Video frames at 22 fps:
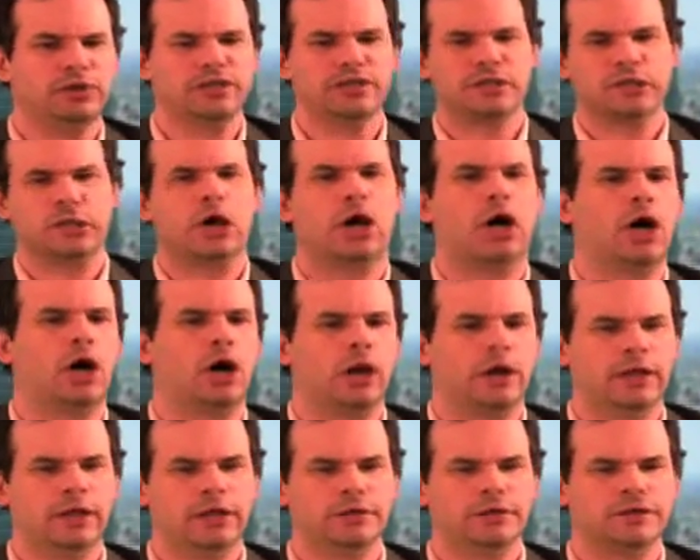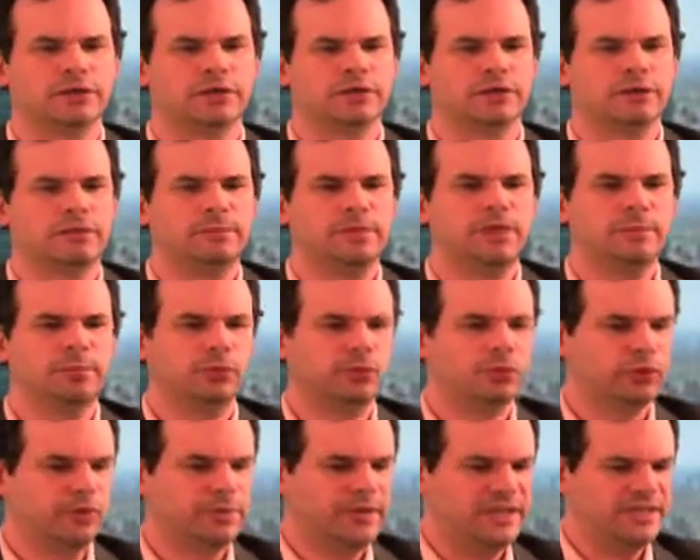this law in so that people
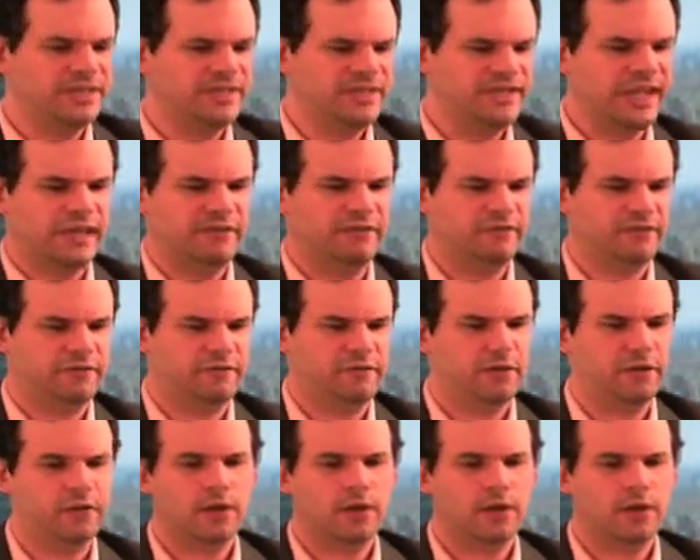would be safe